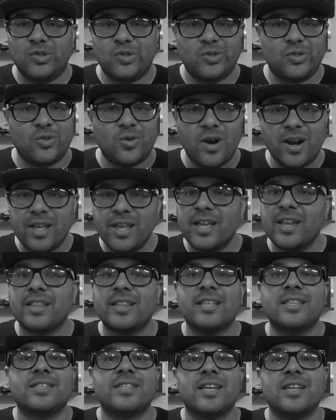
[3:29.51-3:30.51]
Trying to get
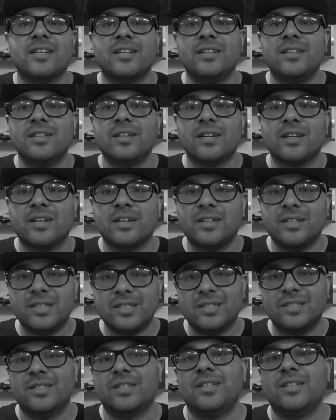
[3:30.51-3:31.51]
this thing to look
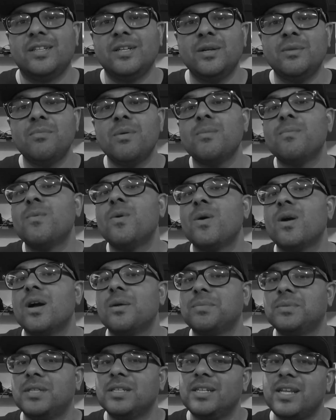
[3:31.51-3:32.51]
a little bit more
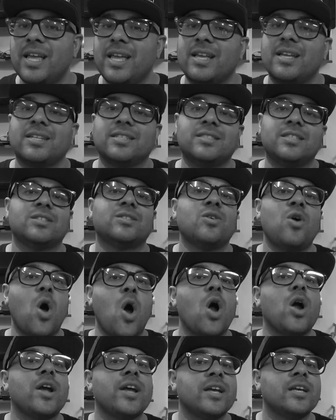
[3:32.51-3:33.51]
up to date, because this
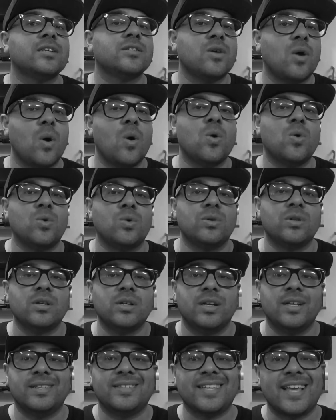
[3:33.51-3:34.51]
car is old.
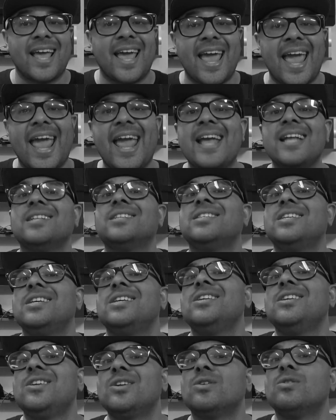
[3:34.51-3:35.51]
It's an
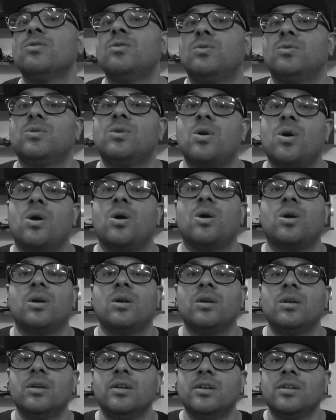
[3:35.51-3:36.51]
18-year-old car.
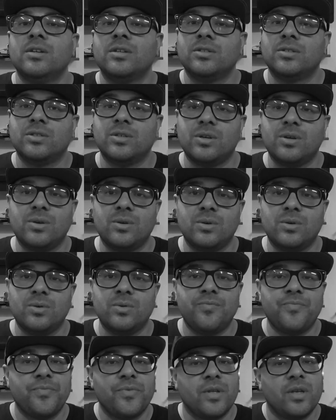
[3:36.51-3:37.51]
So,
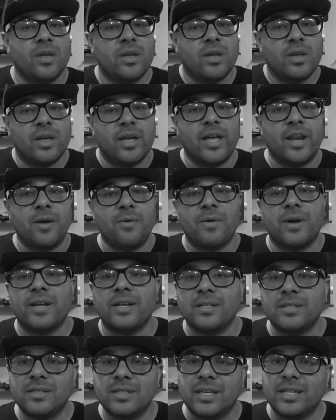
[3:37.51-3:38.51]

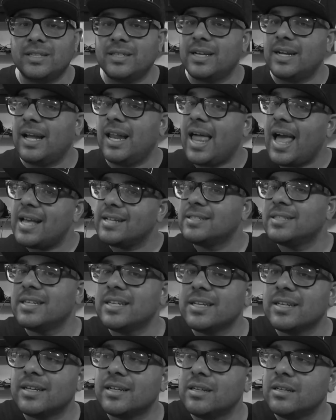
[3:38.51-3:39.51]
anyways, it's a
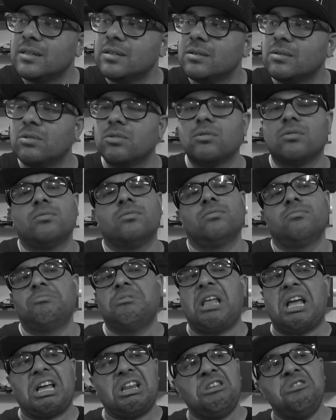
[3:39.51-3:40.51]
classic, or like
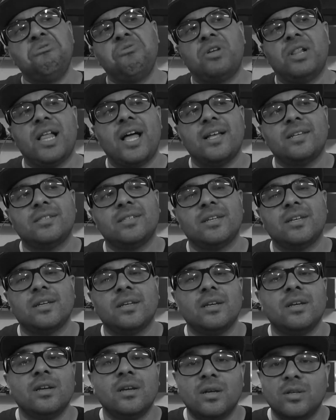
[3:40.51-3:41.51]
a new classic.
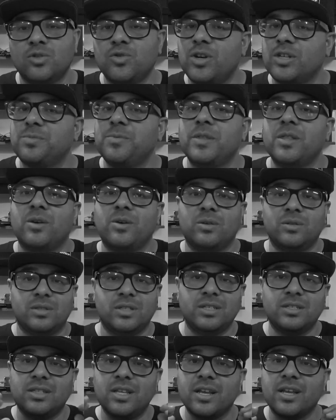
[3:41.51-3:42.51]
Trust me though,
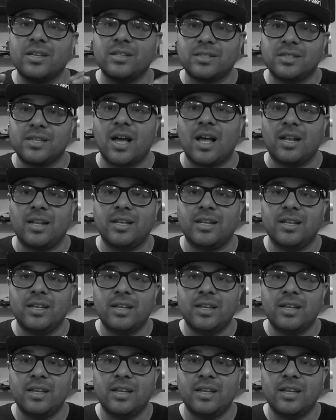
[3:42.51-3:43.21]
this thing is solid.